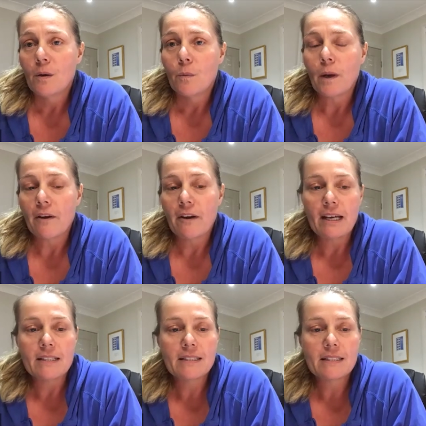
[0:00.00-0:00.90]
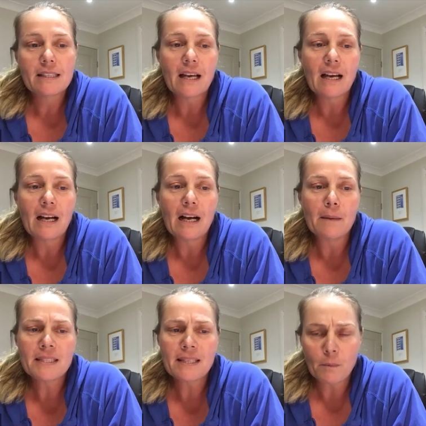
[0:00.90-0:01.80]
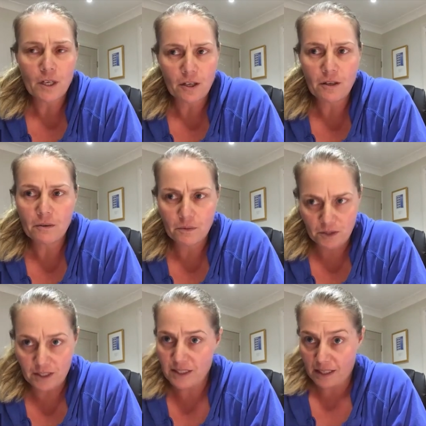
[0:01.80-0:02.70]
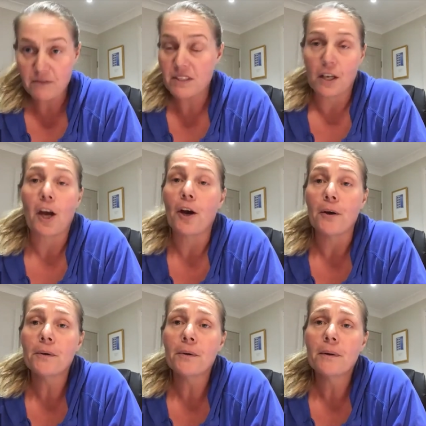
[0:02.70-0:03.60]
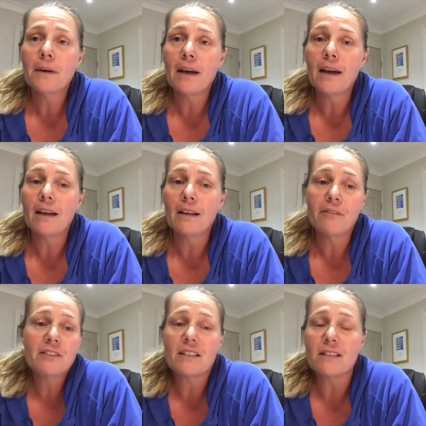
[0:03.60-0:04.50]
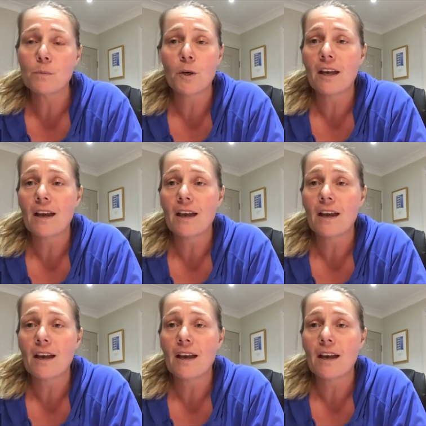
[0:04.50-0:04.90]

Whereas I'm someone who just gives it a go. And if it doesn't work